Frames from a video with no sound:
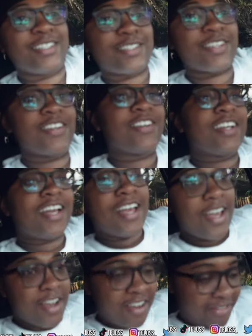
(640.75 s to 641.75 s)
So,
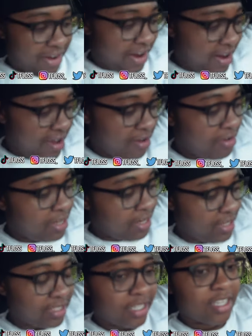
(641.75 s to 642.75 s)
right now it
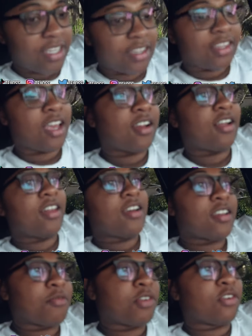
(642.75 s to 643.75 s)
is
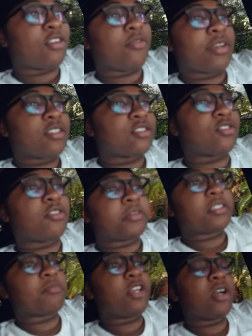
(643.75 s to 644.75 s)
9:00 and we on the way to
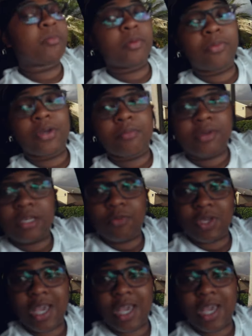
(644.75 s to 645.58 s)
Zoe's makeup appointment. We